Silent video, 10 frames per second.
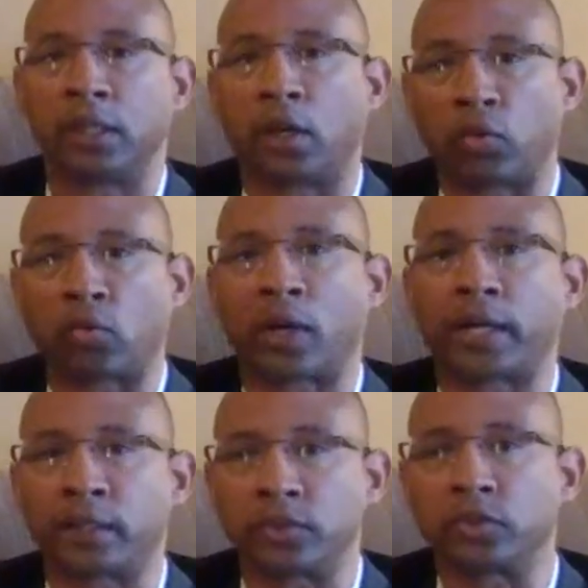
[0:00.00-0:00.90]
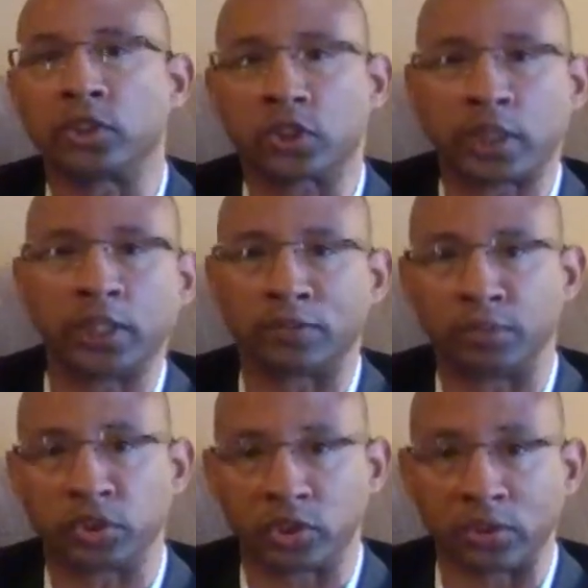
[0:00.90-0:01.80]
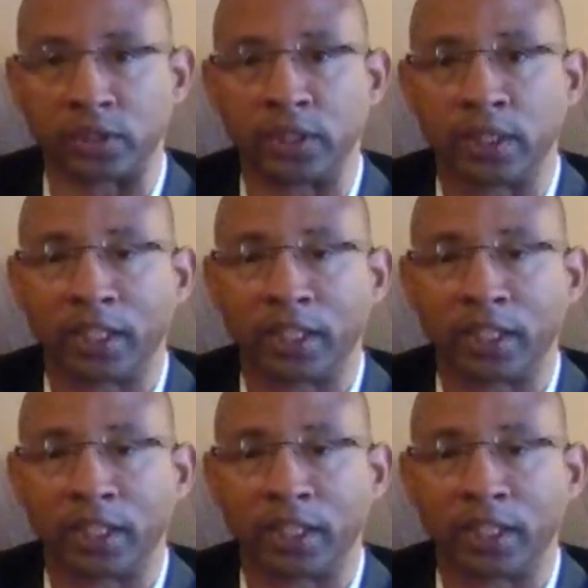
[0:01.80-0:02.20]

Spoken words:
around the state of Missouri.